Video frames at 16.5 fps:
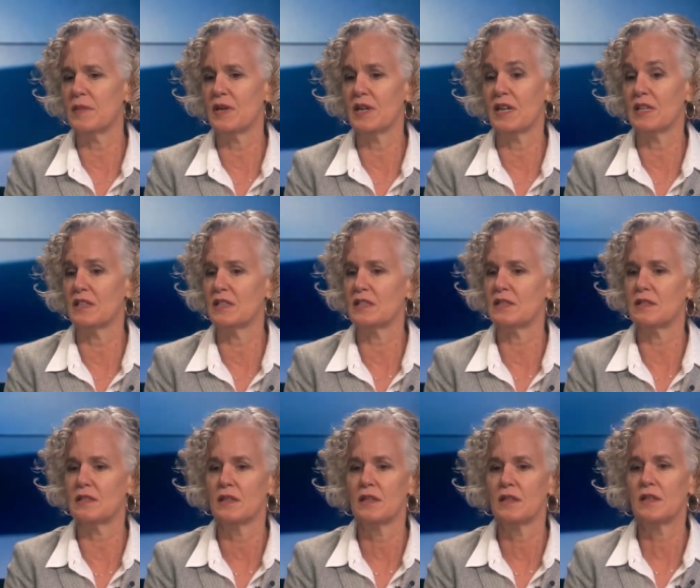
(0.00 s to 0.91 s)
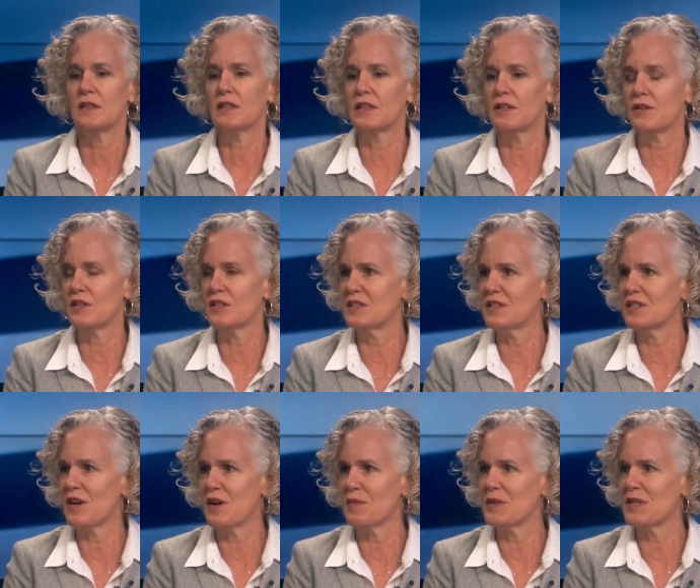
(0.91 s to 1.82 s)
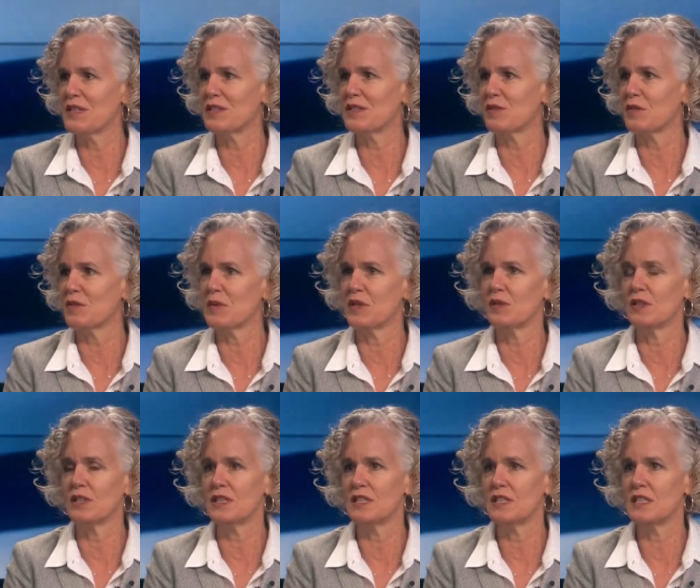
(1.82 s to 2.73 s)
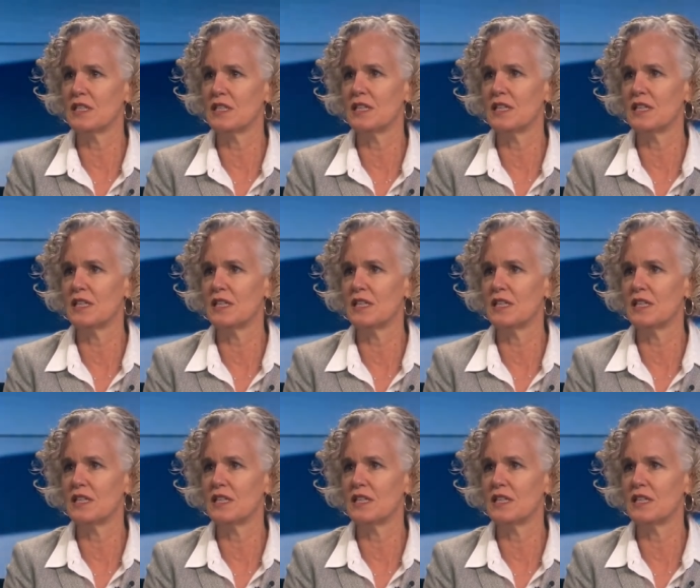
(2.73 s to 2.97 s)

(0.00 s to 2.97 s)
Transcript: against Clarence Thomas or Bill Clinton